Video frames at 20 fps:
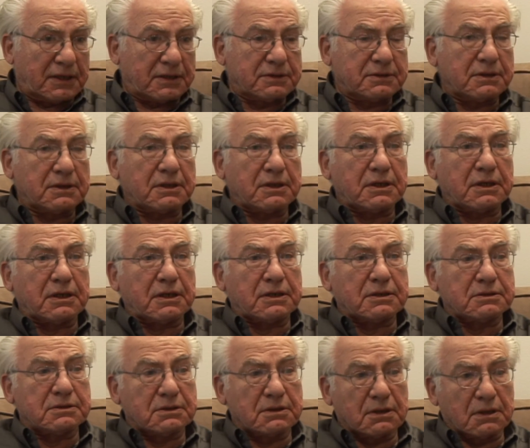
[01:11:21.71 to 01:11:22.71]
on,
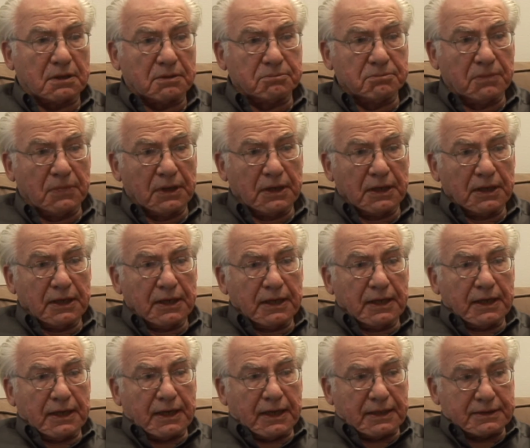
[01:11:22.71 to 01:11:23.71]
and um,
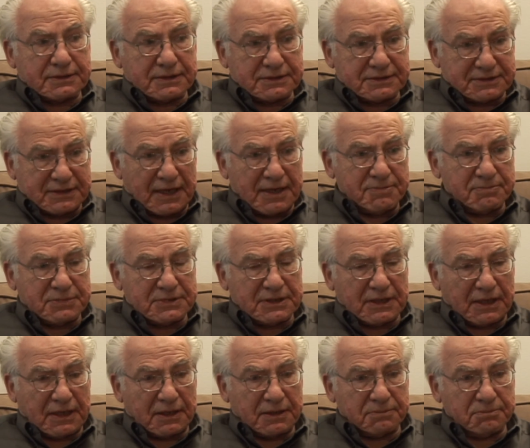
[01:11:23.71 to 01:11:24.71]
at the same
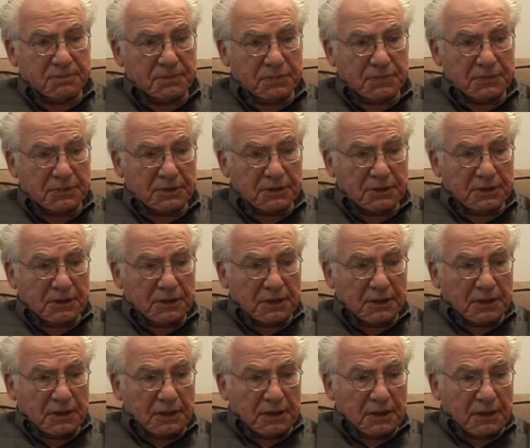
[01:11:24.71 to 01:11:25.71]
time,
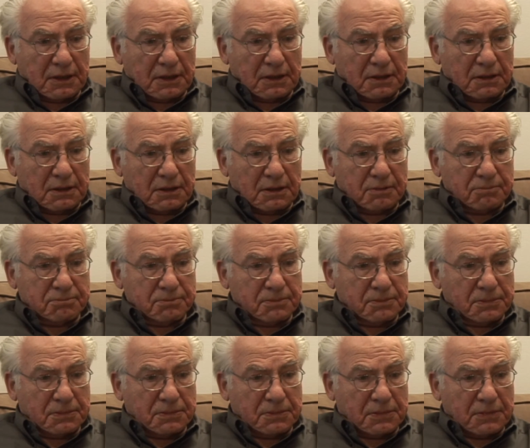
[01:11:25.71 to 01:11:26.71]
um,